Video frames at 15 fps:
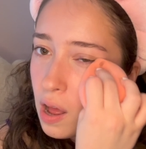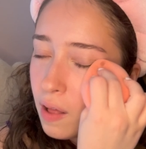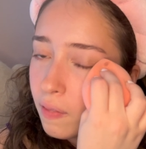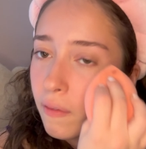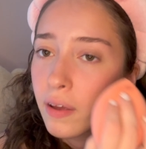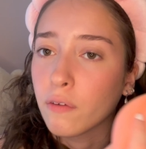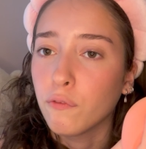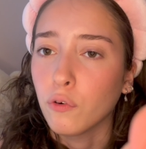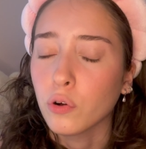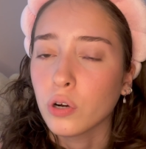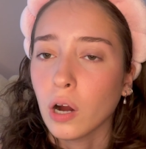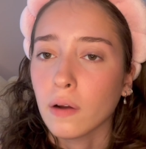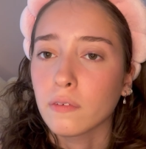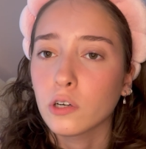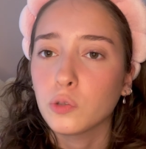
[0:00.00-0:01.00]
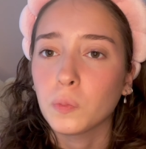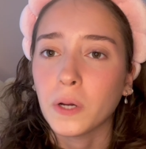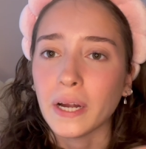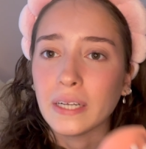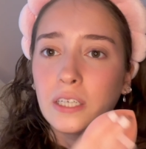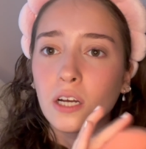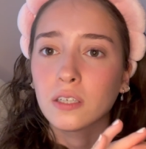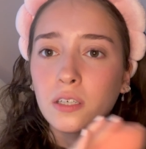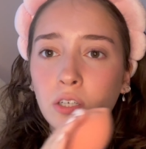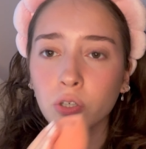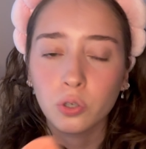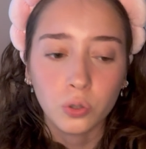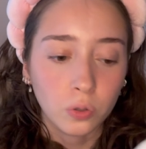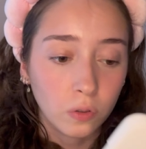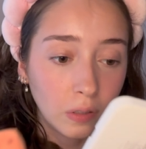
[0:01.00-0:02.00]
like full coverage, but it doesn't
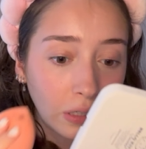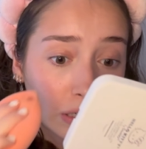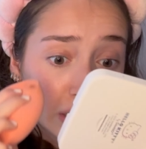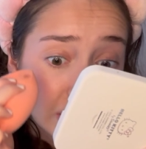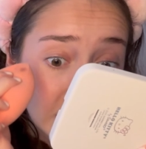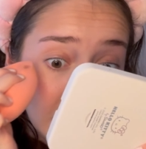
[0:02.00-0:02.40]
crease